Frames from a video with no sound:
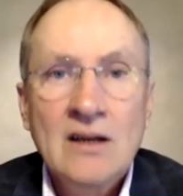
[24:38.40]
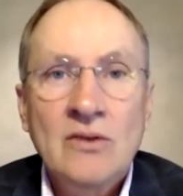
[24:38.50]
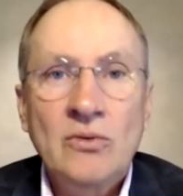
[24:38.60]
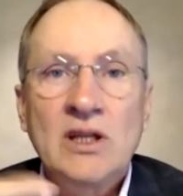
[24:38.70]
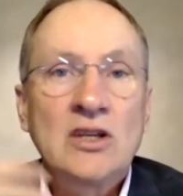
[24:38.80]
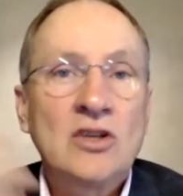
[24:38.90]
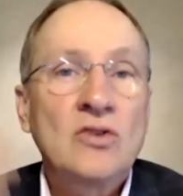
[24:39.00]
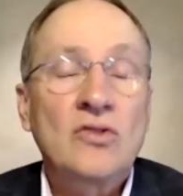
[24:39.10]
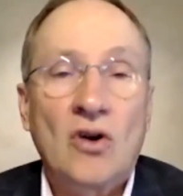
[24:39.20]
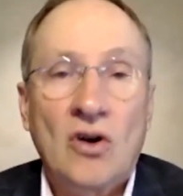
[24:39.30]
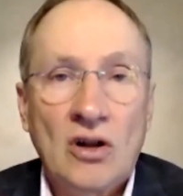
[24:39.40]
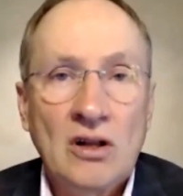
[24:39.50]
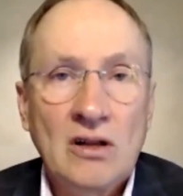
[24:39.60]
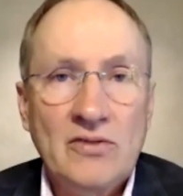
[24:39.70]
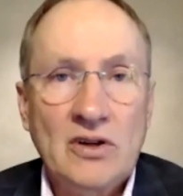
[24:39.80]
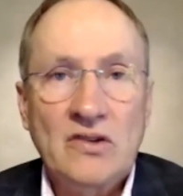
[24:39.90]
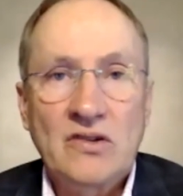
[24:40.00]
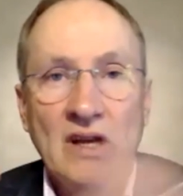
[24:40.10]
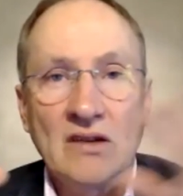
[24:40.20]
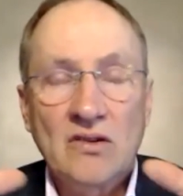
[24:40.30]
We can use all of our
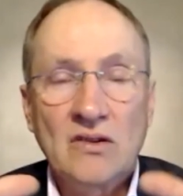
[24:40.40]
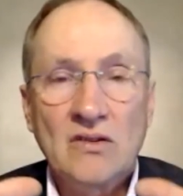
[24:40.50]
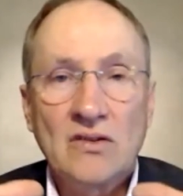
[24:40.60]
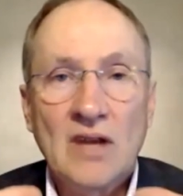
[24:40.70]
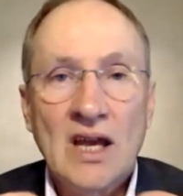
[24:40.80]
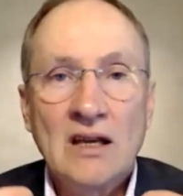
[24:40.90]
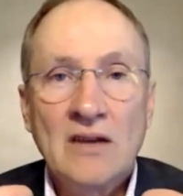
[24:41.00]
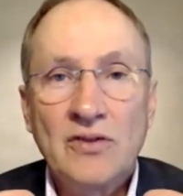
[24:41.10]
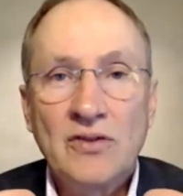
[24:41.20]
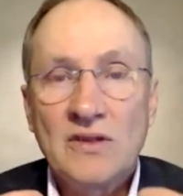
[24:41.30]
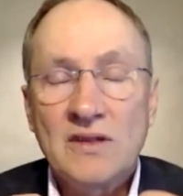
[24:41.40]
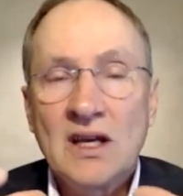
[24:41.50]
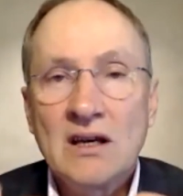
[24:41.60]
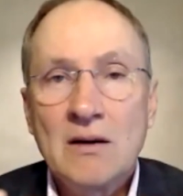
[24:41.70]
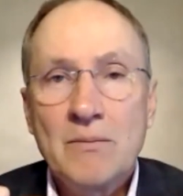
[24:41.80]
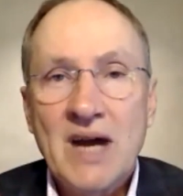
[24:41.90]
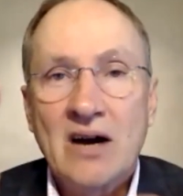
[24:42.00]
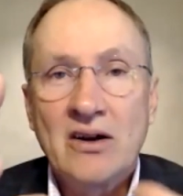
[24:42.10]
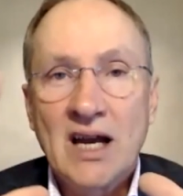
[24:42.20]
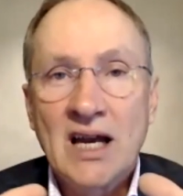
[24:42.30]
senses. And if you think
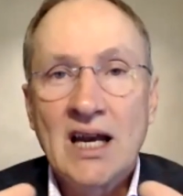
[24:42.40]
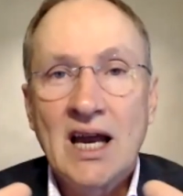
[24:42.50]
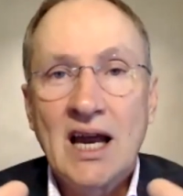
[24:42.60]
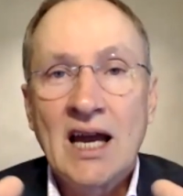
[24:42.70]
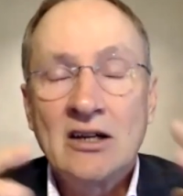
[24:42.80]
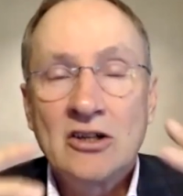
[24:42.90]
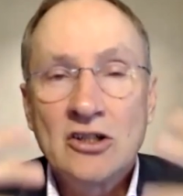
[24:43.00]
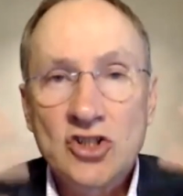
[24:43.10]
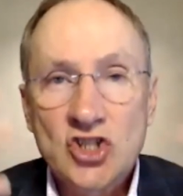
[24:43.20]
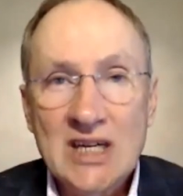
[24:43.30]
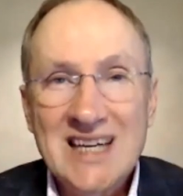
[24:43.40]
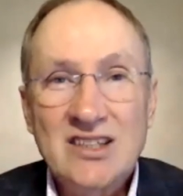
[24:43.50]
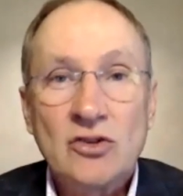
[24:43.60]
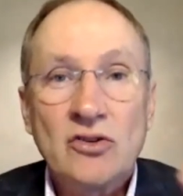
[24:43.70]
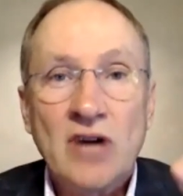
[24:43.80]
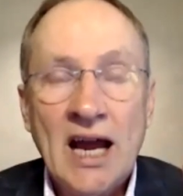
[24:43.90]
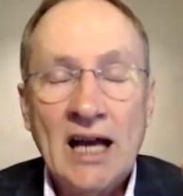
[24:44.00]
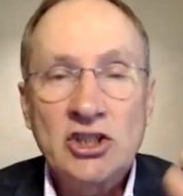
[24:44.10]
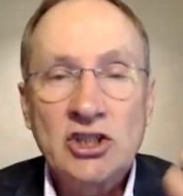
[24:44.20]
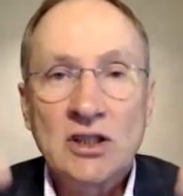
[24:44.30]
about an energy
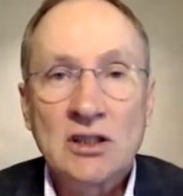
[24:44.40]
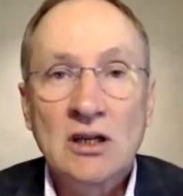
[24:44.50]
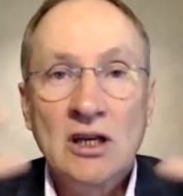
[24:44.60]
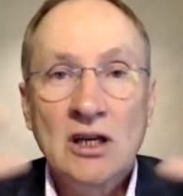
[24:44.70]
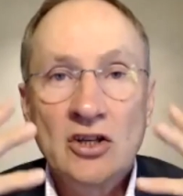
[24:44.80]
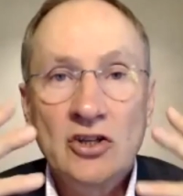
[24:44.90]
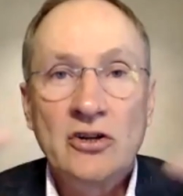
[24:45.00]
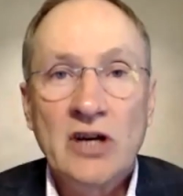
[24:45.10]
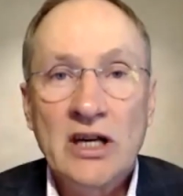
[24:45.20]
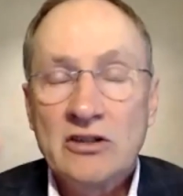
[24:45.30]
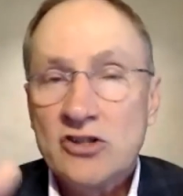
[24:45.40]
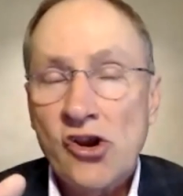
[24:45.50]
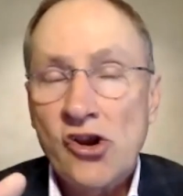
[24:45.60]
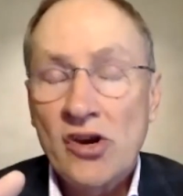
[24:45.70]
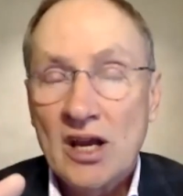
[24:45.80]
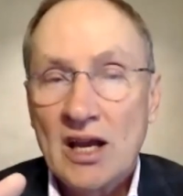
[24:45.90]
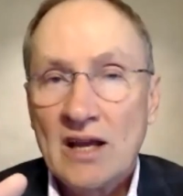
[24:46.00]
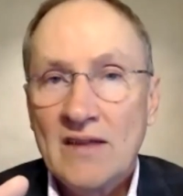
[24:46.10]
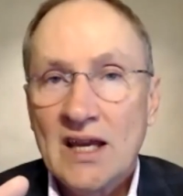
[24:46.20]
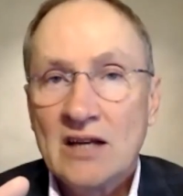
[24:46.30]
interaction, your energy
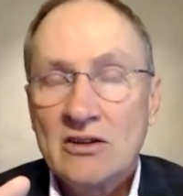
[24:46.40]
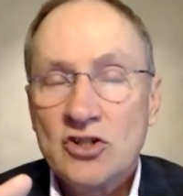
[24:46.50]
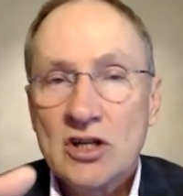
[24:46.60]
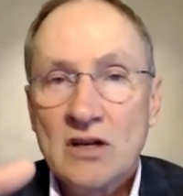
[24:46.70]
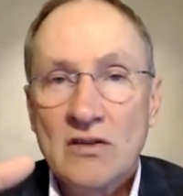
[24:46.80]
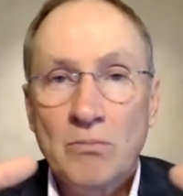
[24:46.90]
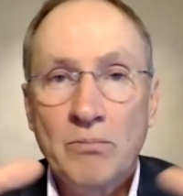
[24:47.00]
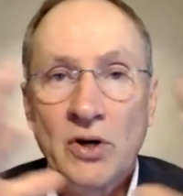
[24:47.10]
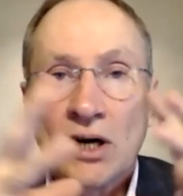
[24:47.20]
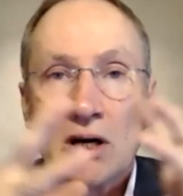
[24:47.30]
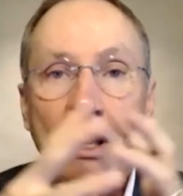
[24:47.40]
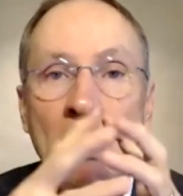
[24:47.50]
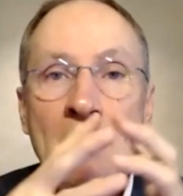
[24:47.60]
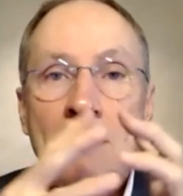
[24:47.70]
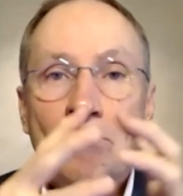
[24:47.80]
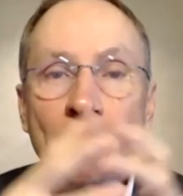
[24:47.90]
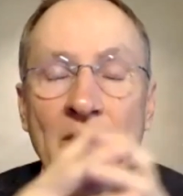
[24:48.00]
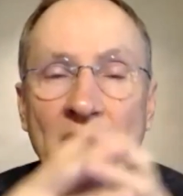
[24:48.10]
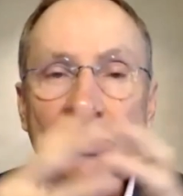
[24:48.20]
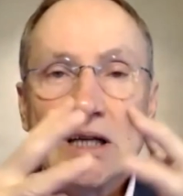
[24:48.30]
and the energy of the book
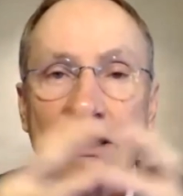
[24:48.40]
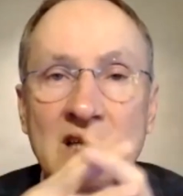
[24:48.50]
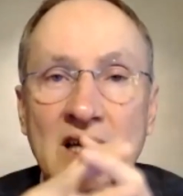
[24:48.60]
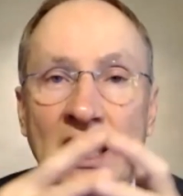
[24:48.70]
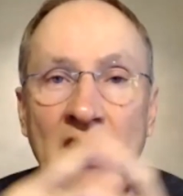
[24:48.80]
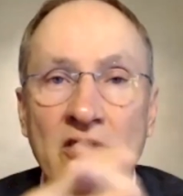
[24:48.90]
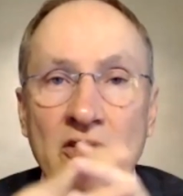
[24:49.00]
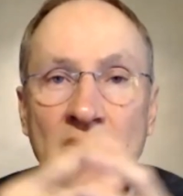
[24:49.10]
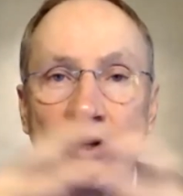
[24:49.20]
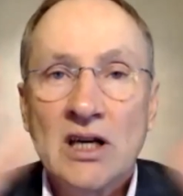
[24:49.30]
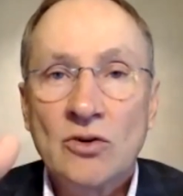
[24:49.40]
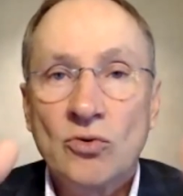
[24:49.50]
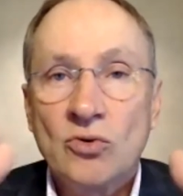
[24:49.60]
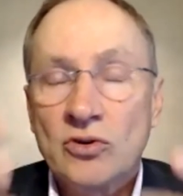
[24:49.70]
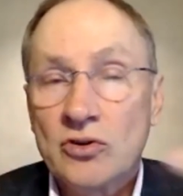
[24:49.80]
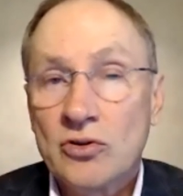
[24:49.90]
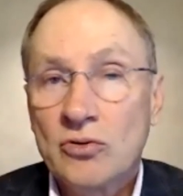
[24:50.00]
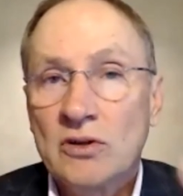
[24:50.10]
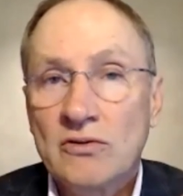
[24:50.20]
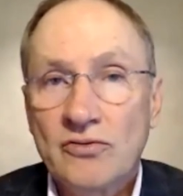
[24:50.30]
melding together in order to
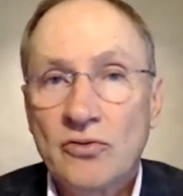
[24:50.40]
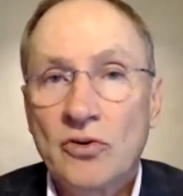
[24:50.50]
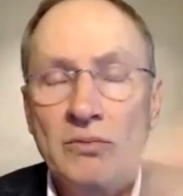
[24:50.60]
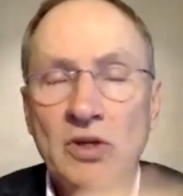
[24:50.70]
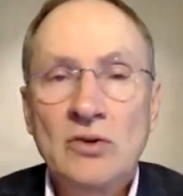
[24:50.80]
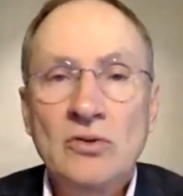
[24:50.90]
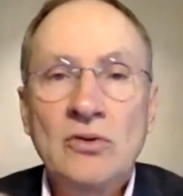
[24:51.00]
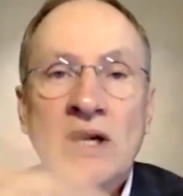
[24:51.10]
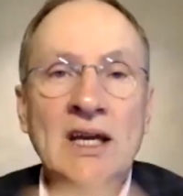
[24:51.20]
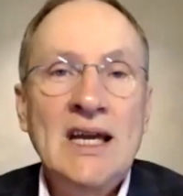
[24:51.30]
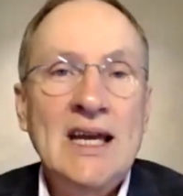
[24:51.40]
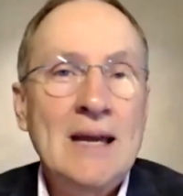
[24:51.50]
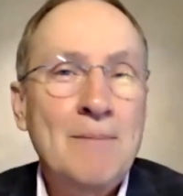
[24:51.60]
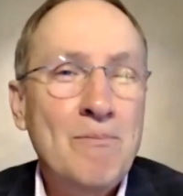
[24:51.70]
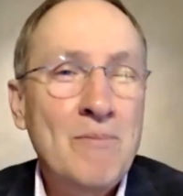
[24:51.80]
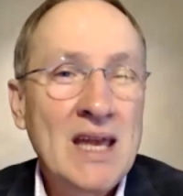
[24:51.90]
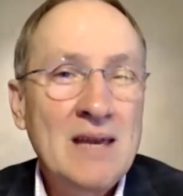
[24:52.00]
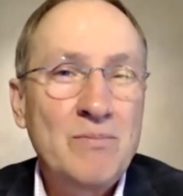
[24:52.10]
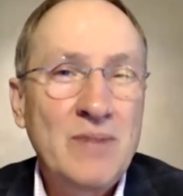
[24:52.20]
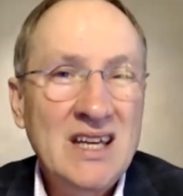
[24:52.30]
inform you, it may
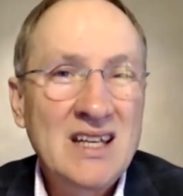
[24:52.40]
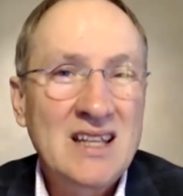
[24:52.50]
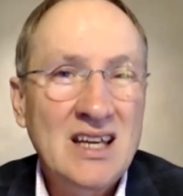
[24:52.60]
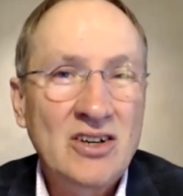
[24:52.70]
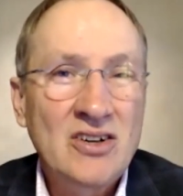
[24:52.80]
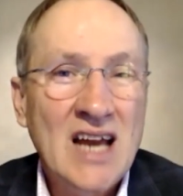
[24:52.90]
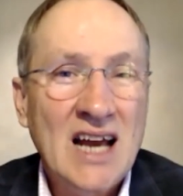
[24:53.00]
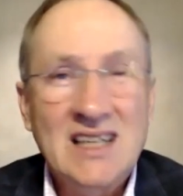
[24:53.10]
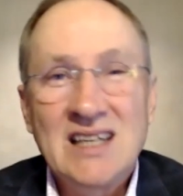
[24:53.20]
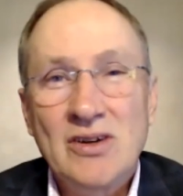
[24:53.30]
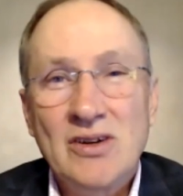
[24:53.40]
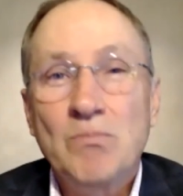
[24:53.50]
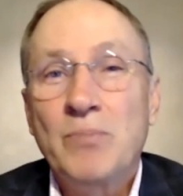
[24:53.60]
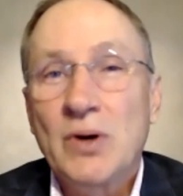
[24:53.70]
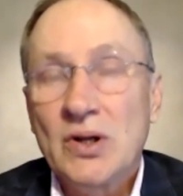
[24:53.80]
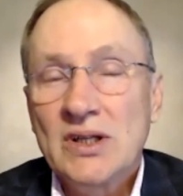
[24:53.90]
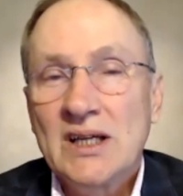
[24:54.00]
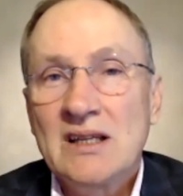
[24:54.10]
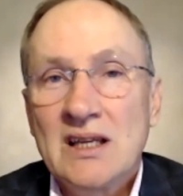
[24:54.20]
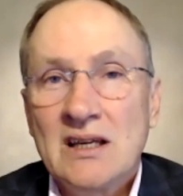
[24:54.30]
be that you're not even
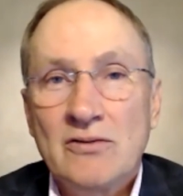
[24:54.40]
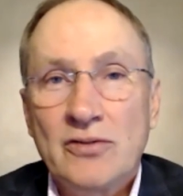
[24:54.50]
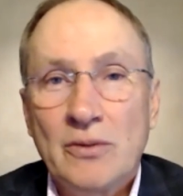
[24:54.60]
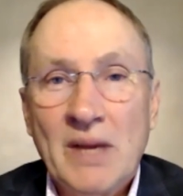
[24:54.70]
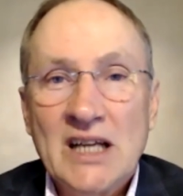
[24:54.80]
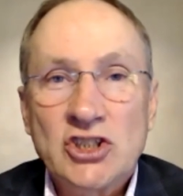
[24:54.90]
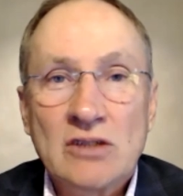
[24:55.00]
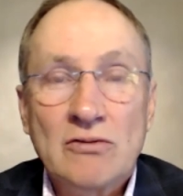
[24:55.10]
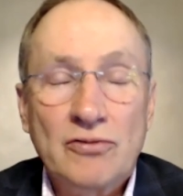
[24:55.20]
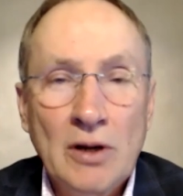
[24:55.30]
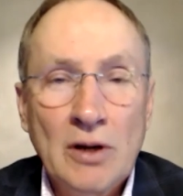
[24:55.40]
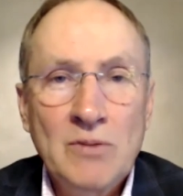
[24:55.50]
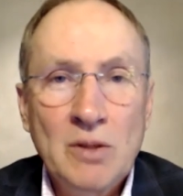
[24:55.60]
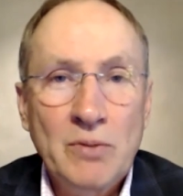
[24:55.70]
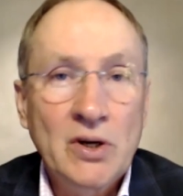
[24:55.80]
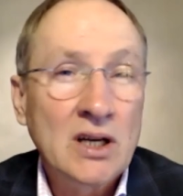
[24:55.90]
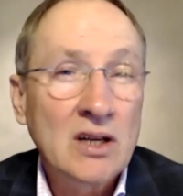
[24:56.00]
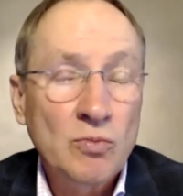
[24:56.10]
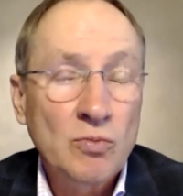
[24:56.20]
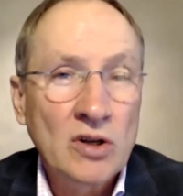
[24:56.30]
pulling the information from the book.
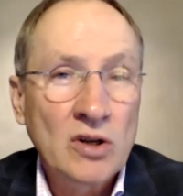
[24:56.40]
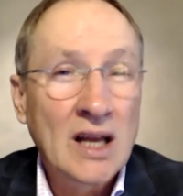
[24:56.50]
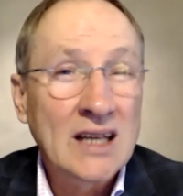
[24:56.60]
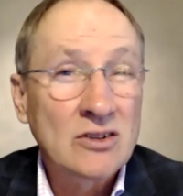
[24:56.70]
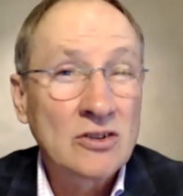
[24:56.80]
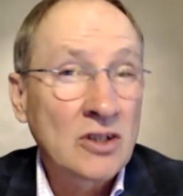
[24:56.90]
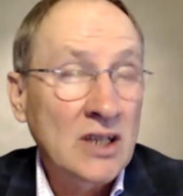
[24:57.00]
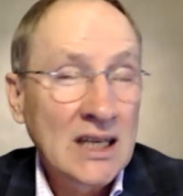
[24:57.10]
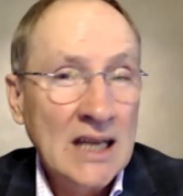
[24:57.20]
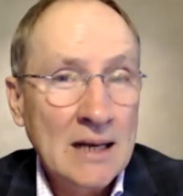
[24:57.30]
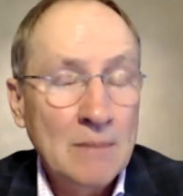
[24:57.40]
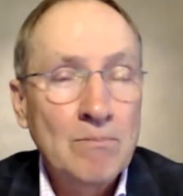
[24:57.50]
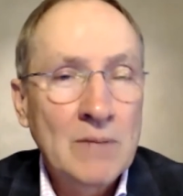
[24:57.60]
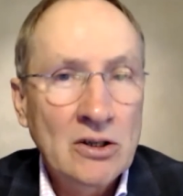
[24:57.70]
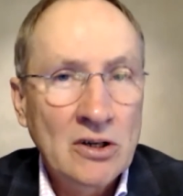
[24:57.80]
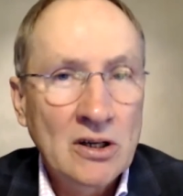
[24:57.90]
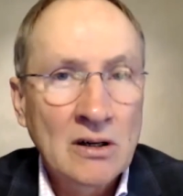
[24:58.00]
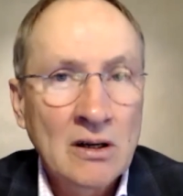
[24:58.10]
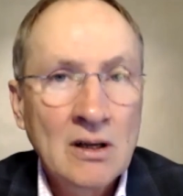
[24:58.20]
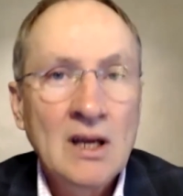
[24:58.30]
It's more like looking at a
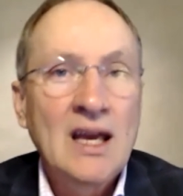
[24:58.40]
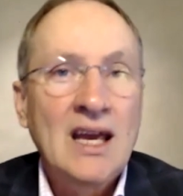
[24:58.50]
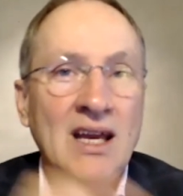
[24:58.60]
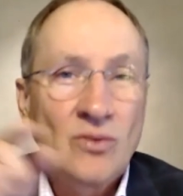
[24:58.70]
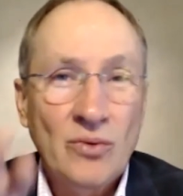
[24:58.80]
mirror and